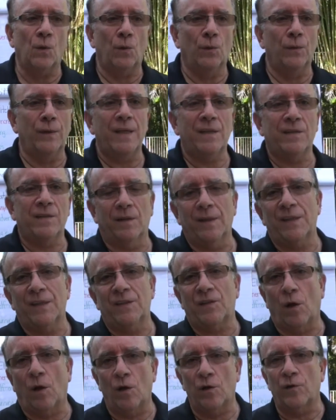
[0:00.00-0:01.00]
needs at
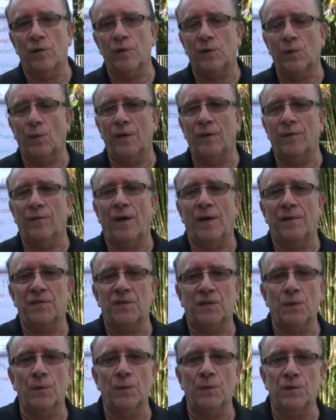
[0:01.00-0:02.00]
least 125
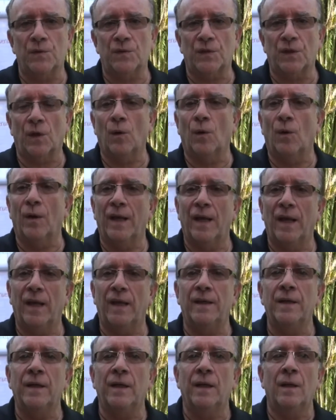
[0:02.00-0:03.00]
students to go ahead,
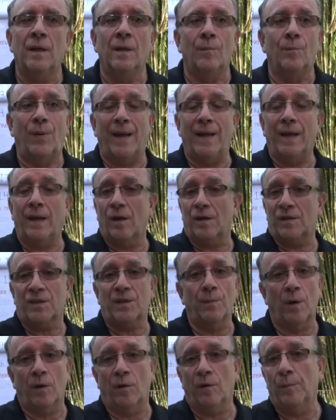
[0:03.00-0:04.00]
pay
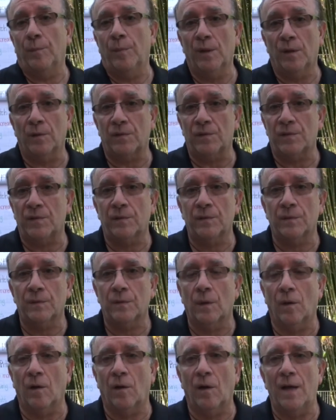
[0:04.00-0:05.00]
customary bills,
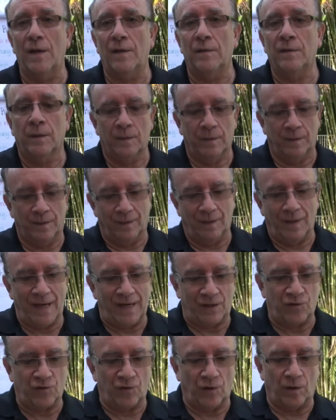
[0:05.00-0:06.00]
all right?
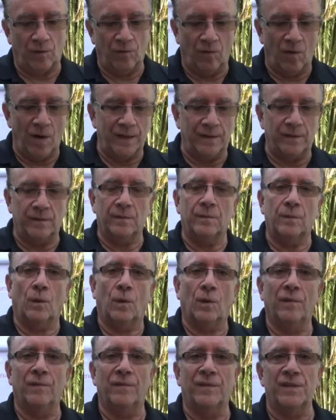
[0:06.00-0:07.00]
Electric, rent,
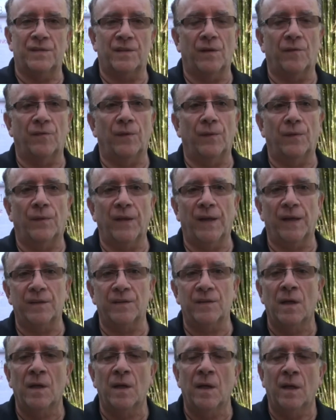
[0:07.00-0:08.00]
all of these different things.
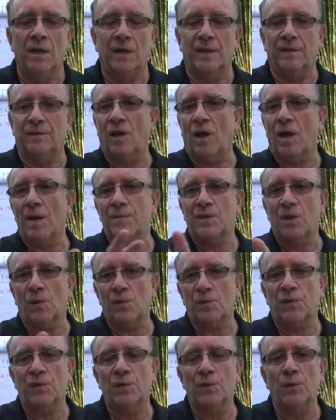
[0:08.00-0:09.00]
You times
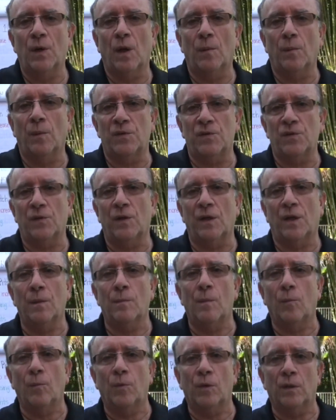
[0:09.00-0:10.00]
those two numbers, you're going to come
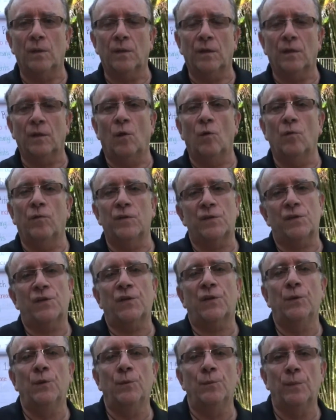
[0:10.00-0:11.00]
up with a little over
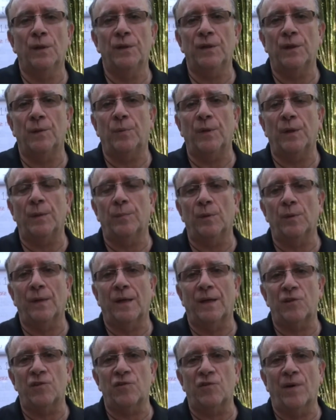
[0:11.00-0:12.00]
2 million people
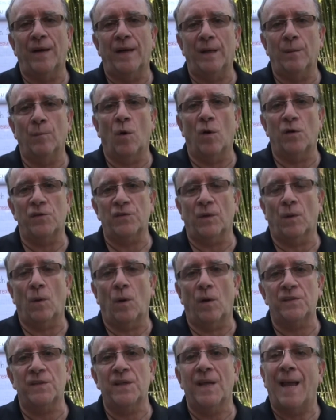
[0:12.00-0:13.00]
that are training martial
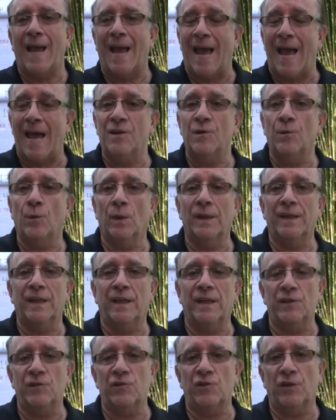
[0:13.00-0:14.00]
arts annually
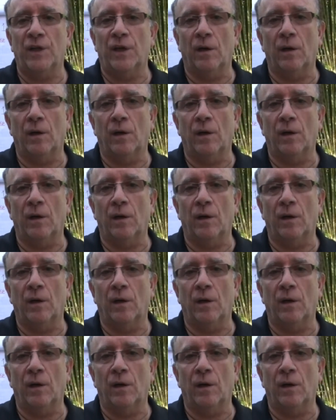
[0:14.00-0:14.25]
each year.